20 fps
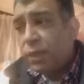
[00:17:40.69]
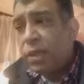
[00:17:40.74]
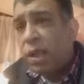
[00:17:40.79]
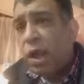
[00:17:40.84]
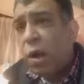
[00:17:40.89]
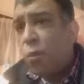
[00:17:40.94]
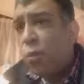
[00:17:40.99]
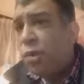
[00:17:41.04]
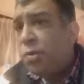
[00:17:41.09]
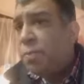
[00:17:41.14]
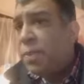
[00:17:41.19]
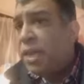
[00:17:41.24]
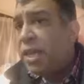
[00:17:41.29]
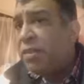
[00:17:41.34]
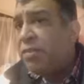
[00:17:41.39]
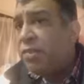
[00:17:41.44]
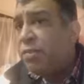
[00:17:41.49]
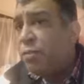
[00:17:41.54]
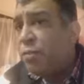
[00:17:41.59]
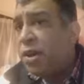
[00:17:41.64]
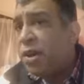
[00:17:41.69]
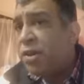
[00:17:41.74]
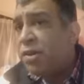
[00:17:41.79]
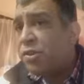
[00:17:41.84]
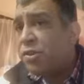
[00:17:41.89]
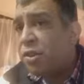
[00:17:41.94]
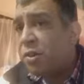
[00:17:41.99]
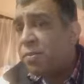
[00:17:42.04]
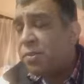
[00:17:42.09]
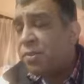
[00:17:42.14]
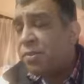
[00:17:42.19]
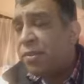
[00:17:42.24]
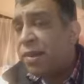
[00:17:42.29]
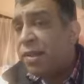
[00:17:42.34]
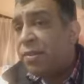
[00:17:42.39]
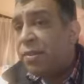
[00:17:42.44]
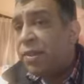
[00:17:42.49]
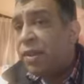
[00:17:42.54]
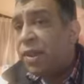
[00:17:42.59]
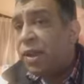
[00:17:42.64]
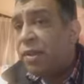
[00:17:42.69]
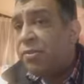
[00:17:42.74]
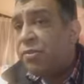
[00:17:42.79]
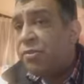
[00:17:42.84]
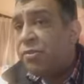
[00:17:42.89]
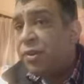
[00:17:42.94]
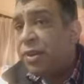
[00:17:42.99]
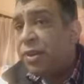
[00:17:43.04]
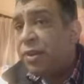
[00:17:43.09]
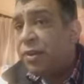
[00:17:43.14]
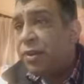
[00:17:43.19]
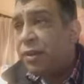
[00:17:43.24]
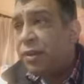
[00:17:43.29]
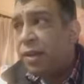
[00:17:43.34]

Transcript: I will be giving workshops around the country.